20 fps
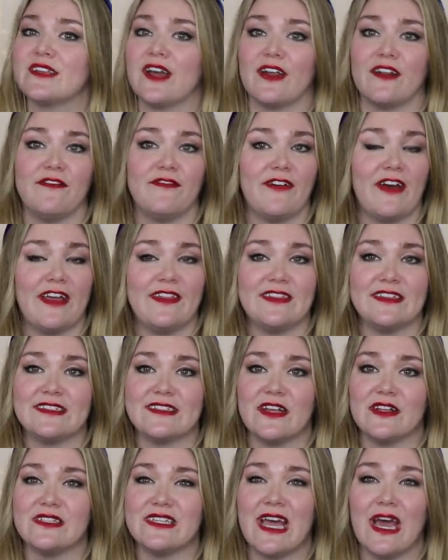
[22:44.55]
gotta find the
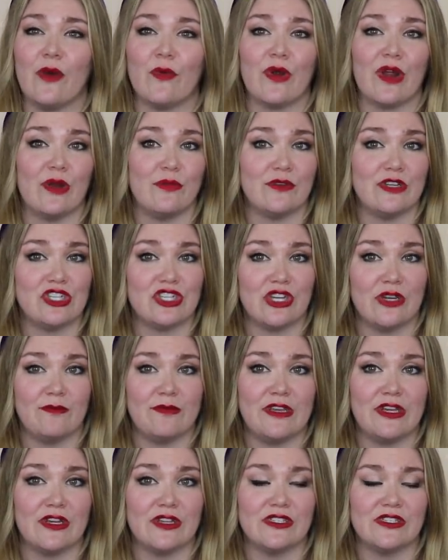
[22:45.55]
cell tower and we should
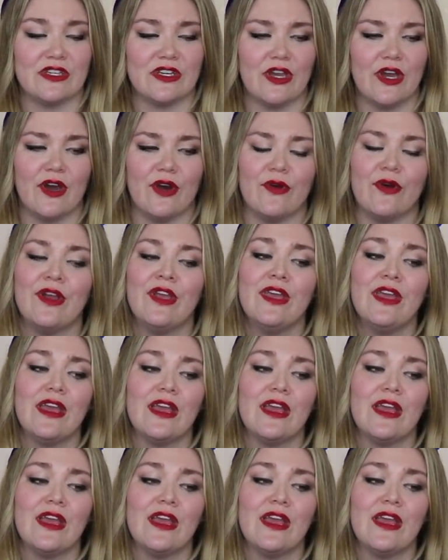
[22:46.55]
be good to go.